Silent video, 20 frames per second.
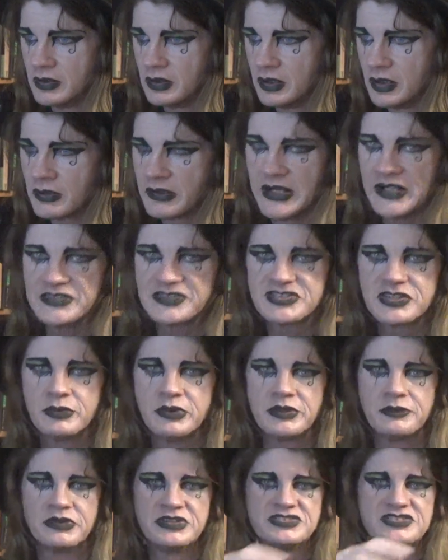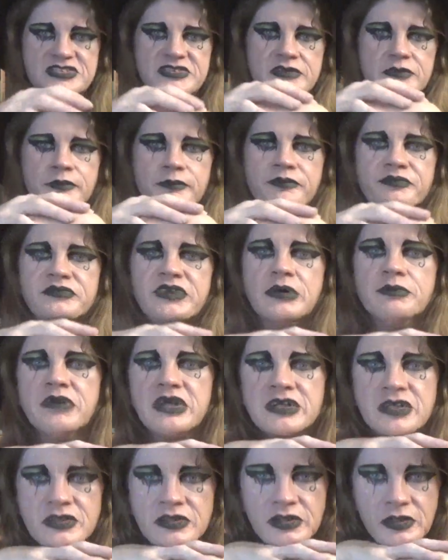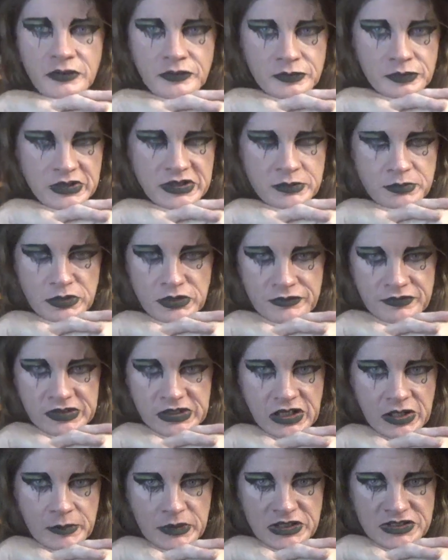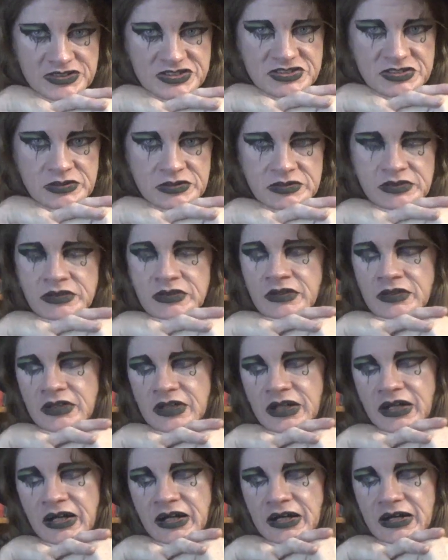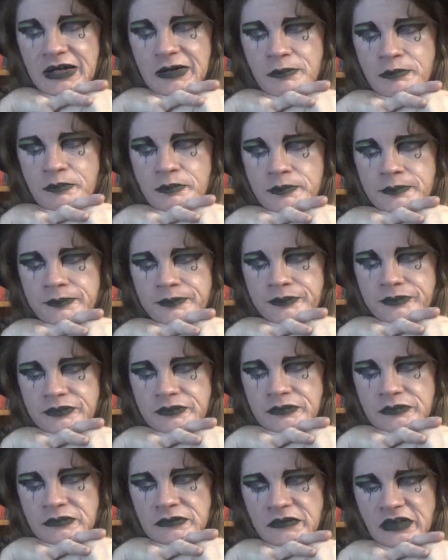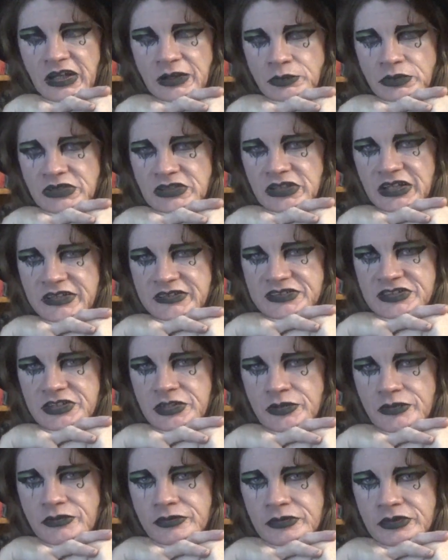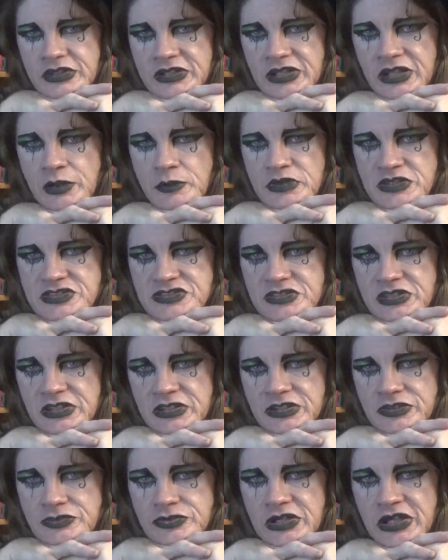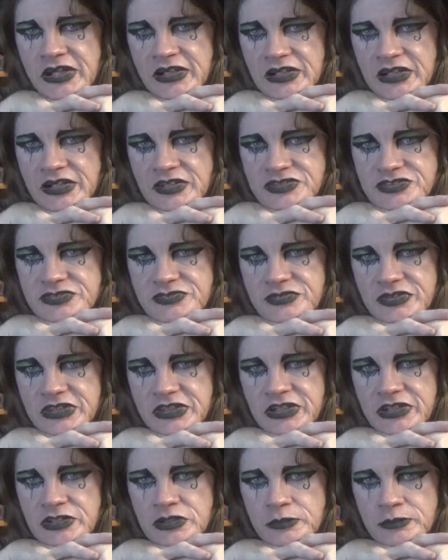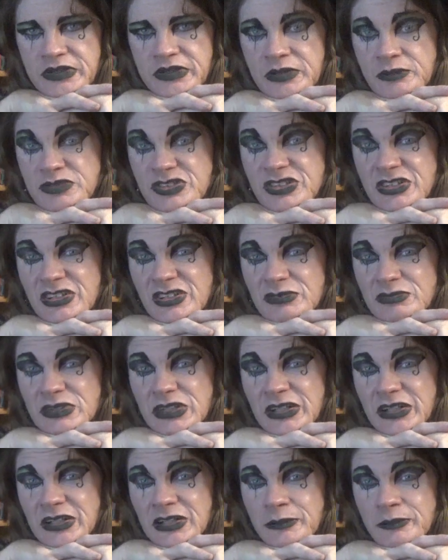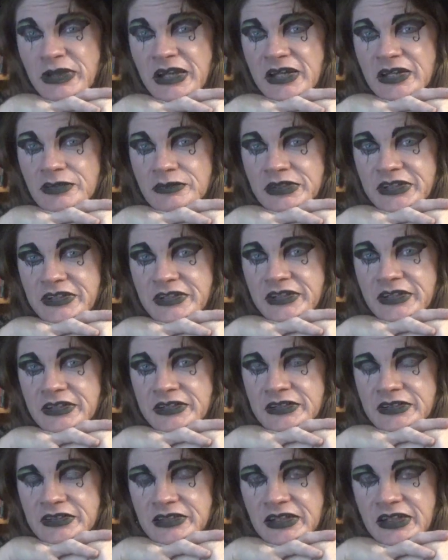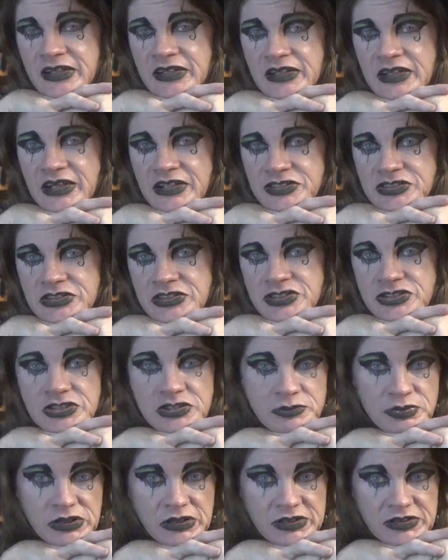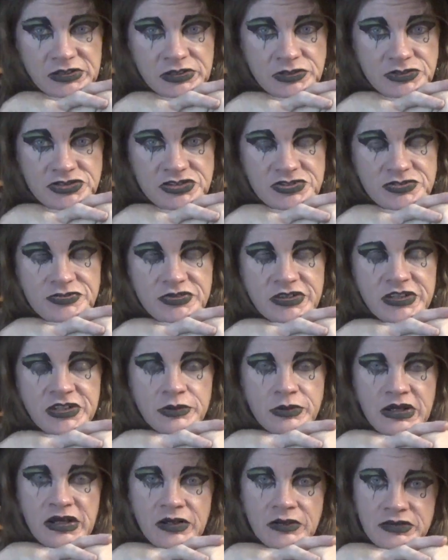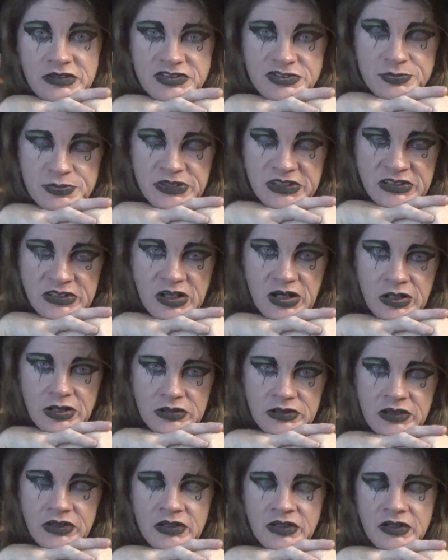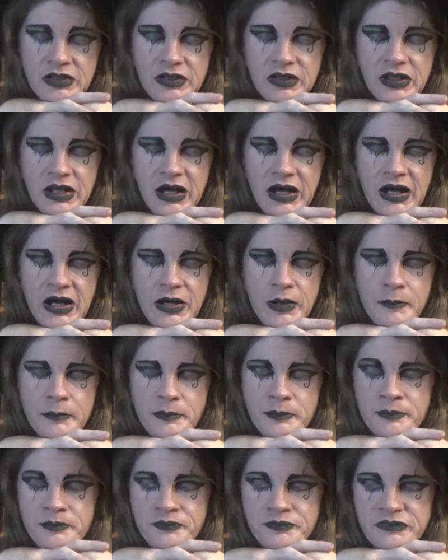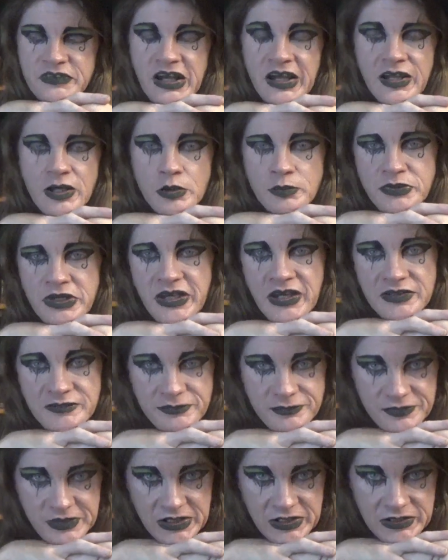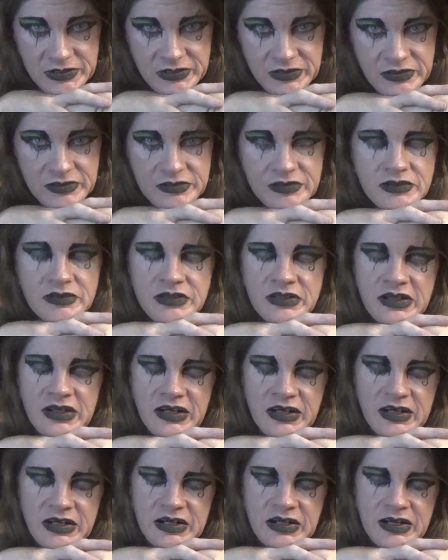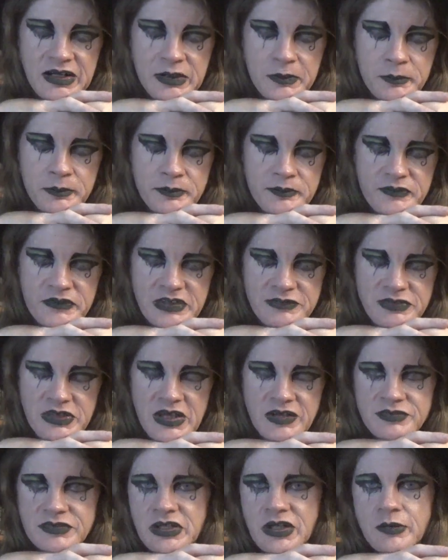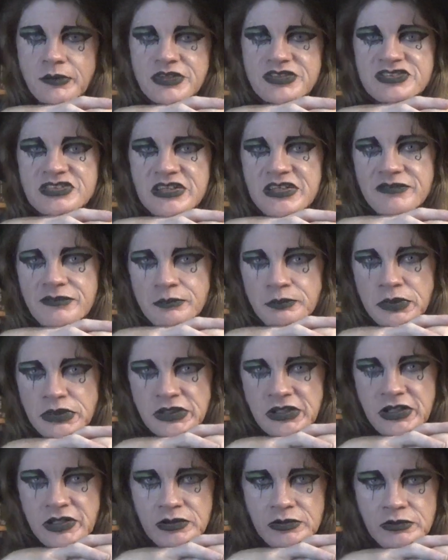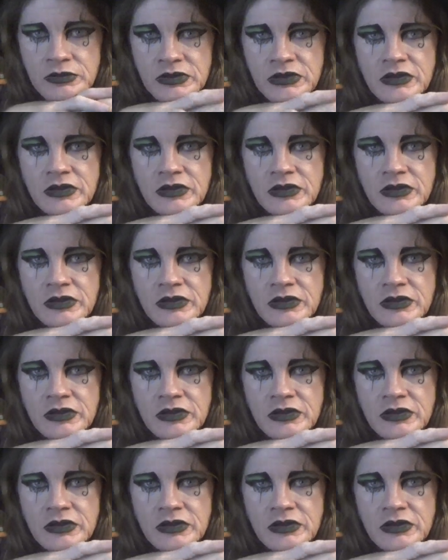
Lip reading: Alright, so anyways, I'm not going to go through any more of the comments. I would like to go through the comments on the Try Guys video, I'm starting to run out of battery, and I actually should probably close this video out. It's pretty long. I hope you had fun. If you have comments, leave them below.